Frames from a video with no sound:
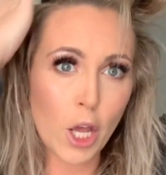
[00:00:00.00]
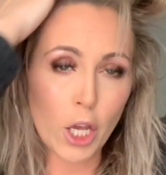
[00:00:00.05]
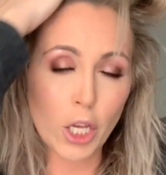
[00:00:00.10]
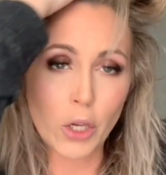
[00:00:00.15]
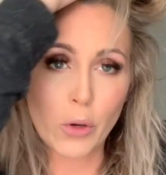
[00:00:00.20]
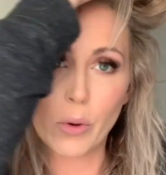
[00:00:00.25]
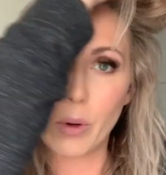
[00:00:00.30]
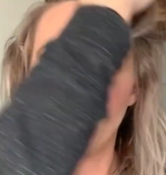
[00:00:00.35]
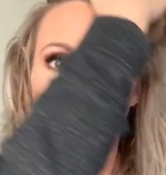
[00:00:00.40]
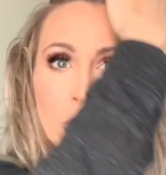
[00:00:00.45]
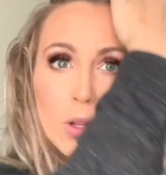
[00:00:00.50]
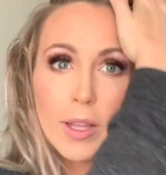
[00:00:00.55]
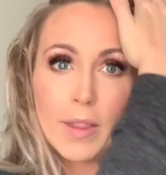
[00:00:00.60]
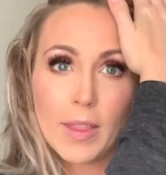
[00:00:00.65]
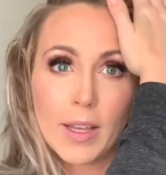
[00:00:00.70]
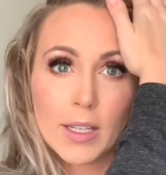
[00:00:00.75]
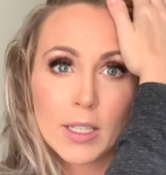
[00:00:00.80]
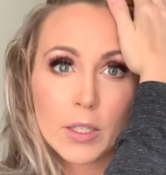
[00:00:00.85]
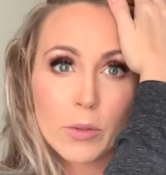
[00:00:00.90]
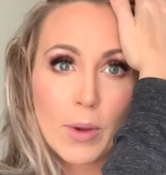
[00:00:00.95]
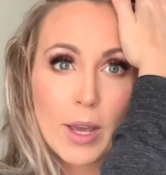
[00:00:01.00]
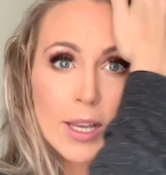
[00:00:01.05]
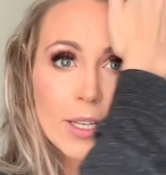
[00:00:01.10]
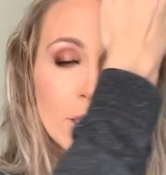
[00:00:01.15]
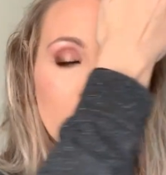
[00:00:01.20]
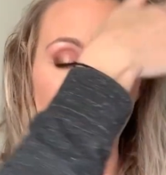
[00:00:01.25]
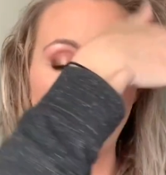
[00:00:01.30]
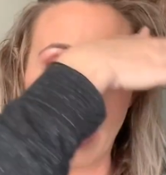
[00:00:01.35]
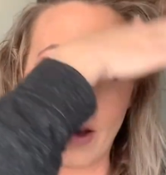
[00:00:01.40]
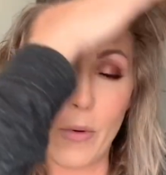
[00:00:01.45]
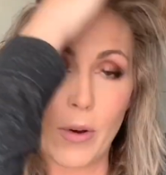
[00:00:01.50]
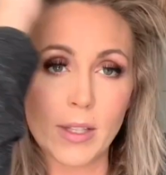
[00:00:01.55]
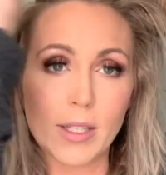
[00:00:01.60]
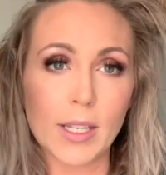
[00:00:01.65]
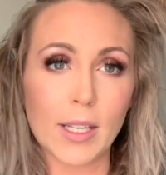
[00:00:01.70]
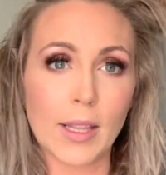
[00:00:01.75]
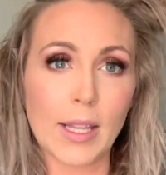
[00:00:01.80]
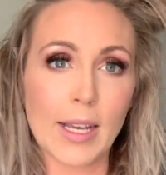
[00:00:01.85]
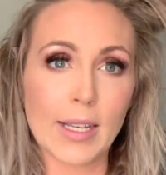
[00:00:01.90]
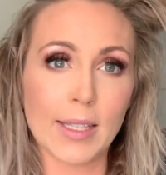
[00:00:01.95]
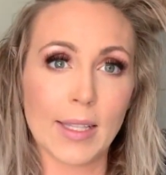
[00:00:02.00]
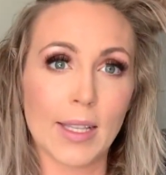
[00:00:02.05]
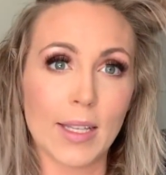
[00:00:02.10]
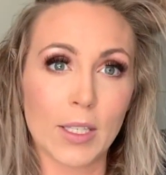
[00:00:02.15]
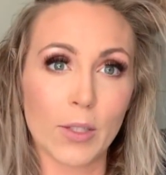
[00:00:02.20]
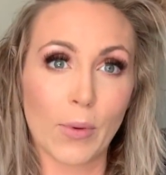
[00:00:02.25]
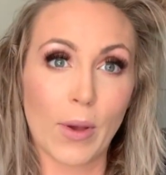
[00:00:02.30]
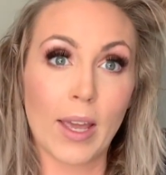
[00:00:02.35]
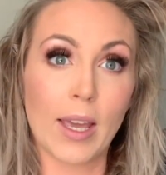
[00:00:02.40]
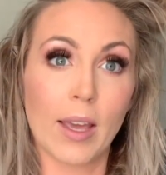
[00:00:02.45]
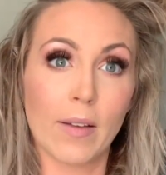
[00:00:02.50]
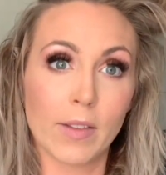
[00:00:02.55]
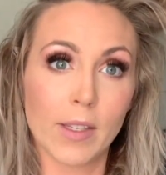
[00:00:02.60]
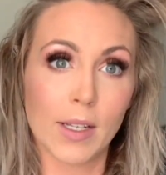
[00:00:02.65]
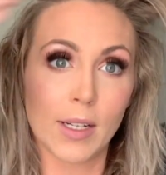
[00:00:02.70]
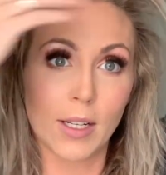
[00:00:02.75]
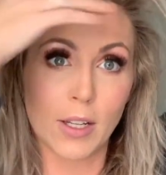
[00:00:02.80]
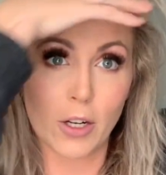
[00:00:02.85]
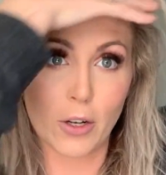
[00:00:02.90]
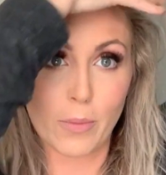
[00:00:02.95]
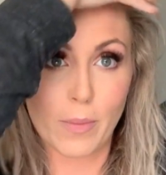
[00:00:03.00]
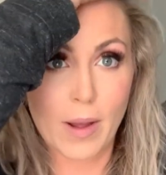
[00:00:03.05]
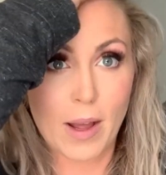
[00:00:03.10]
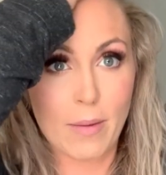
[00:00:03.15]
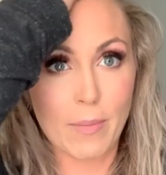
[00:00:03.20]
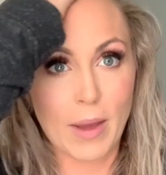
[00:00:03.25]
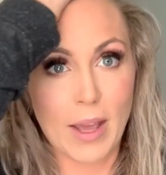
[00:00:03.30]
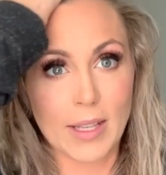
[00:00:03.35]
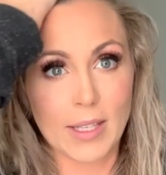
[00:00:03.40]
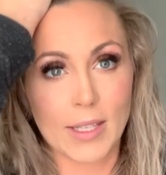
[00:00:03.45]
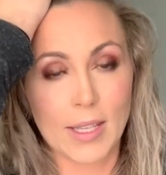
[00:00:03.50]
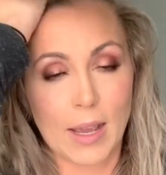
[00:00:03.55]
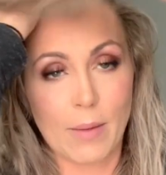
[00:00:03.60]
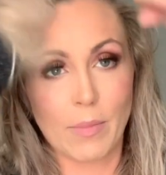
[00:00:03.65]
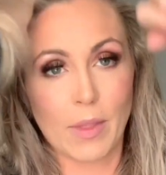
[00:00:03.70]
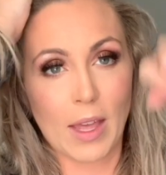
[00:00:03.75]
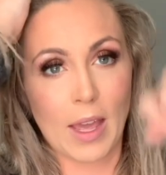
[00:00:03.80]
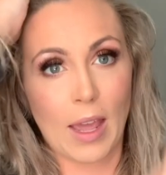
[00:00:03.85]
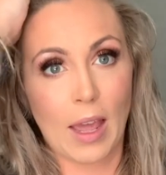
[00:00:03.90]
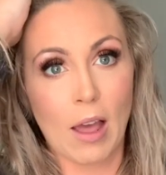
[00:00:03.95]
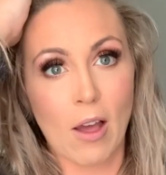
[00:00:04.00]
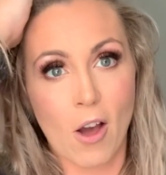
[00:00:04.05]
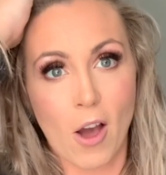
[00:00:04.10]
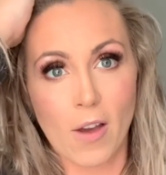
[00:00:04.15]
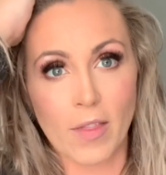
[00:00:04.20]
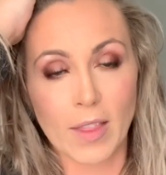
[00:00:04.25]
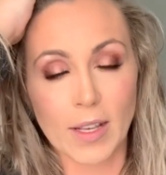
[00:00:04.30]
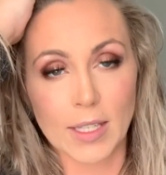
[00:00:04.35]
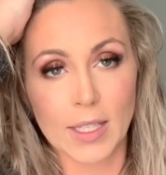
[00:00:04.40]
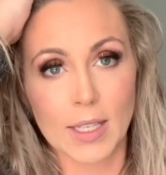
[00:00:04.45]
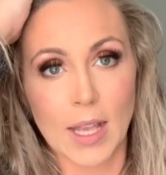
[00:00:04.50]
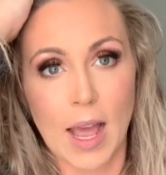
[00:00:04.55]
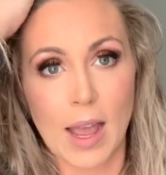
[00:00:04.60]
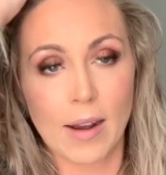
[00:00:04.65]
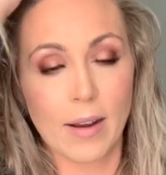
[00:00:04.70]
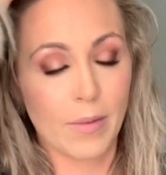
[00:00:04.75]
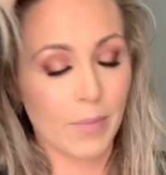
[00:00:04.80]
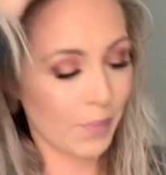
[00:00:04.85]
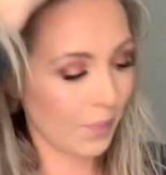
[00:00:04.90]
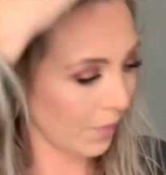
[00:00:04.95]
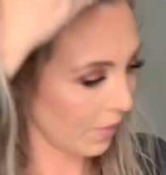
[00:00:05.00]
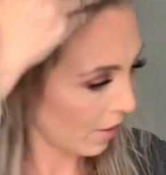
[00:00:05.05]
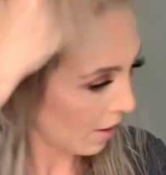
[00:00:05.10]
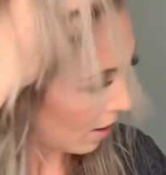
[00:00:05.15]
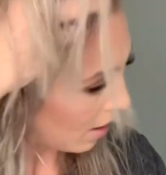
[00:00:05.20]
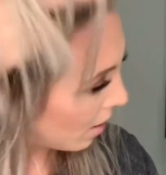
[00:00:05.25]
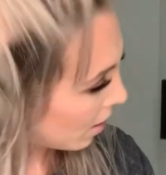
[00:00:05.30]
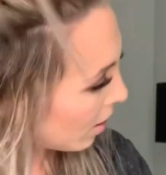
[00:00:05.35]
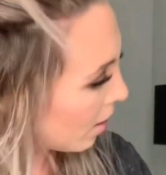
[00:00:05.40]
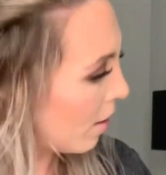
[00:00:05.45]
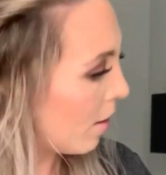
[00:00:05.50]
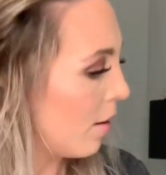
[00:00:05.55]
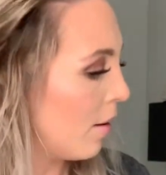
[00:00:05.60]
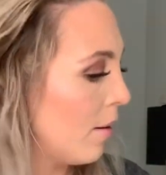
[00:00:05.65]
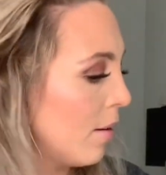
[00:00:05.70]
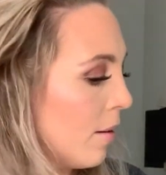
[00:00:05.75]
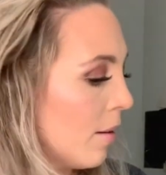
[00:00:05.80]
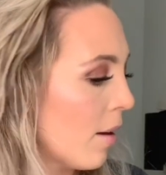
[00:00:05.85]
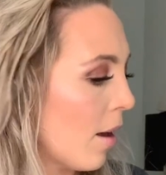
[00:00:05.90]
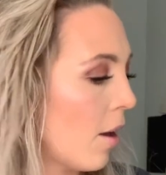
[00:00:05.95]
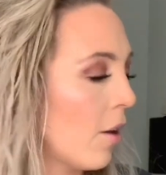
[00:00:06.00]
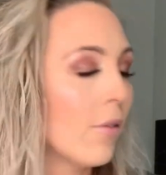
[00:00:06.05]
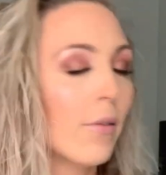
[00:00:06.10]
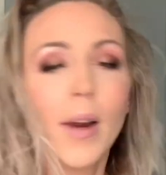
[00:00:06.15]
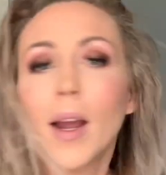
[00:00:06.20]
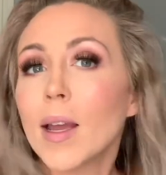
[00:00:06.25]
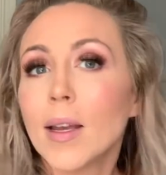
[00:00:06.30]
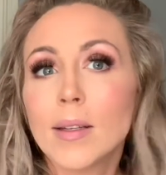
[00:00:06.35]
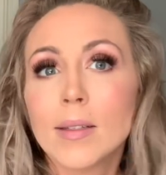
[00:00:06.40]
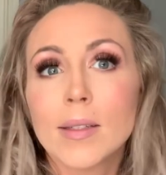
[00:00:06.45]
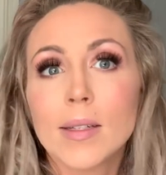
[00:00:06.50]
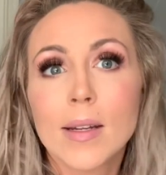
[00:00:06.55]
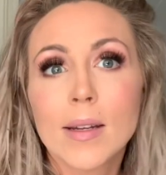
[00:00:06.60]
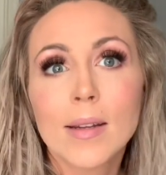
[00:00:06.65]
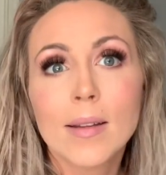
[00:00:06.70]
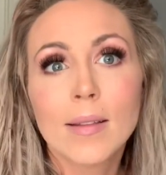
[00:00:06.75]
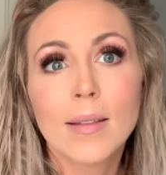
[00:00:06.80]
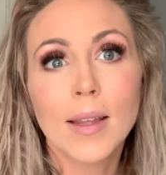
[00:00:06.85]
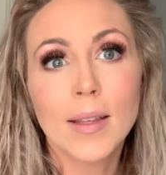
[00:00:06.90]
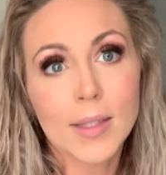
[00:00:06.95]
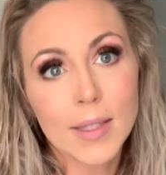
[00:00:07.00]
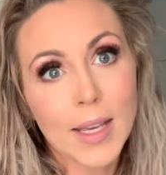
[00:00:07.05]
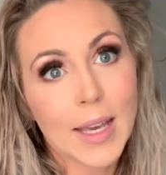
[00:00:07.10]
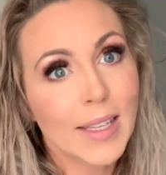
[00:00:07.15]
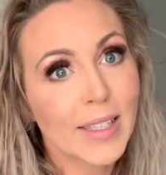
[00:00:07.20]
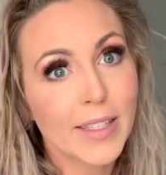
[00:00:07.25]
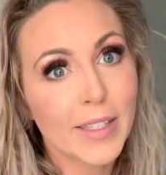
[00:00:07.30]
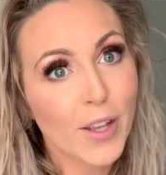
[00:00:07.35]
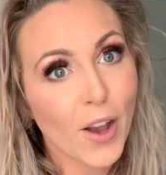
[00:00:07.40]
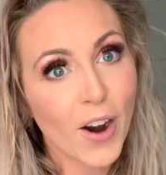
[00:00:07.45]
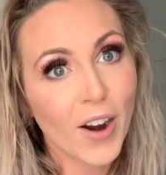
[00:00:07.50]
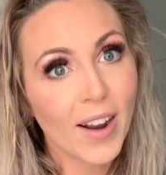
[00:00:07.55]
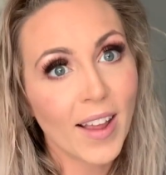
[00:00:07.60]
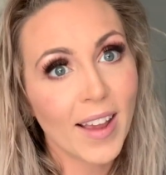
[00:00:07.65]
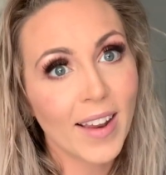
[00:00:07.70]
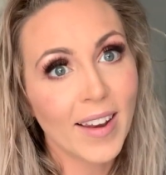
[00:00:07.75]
you would pull it this way so that once it lays this way, it gives it a little bump, and same thing on this side. All right, let's get started.